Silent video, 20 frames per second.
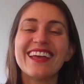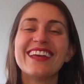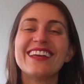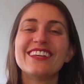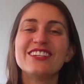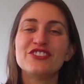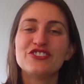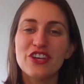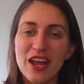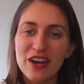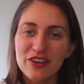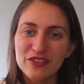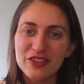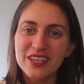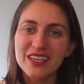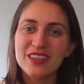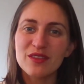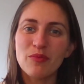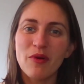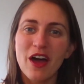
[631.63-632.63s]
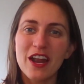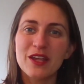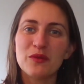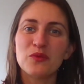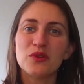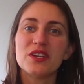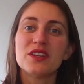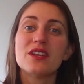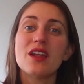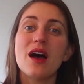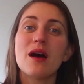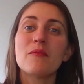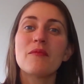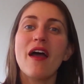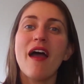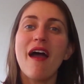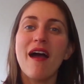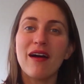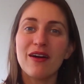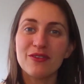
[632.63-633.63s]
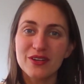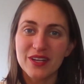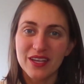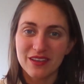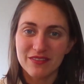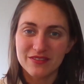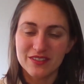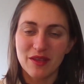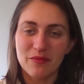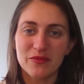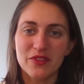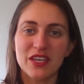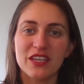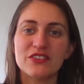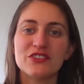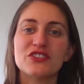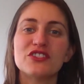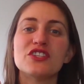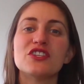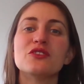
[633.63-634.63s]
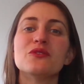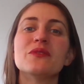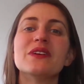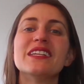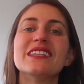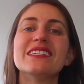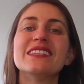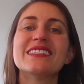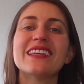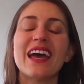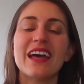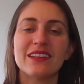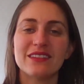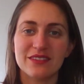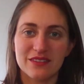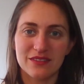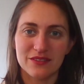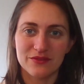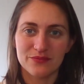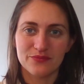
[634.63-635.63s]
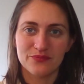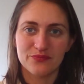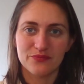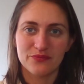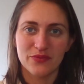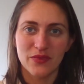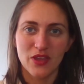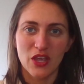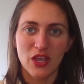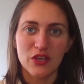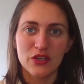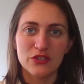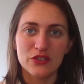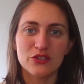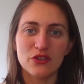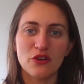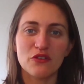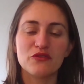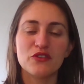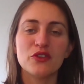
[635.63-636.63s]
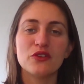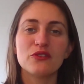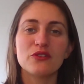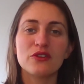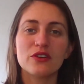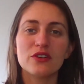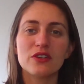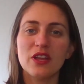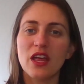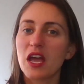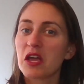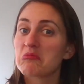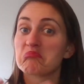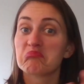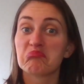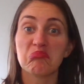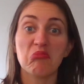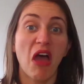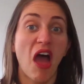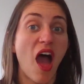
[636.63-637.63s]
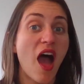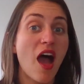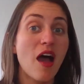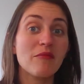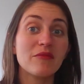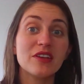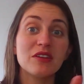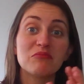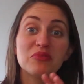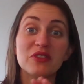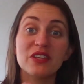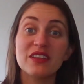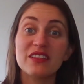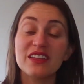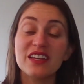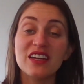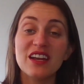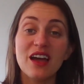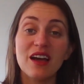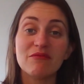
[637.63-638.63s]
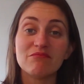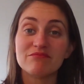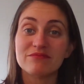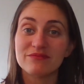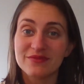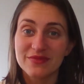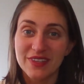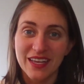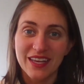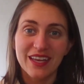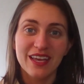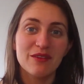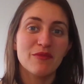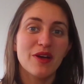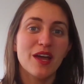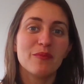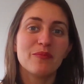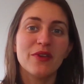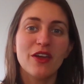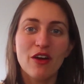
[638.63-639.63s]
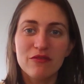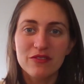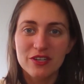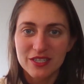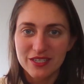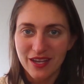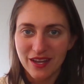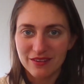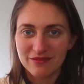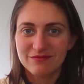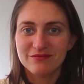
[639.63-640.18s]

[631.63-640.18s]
generally the body will numb out if something is too intense. So if you're like, I'm completely numb, it might be over 10.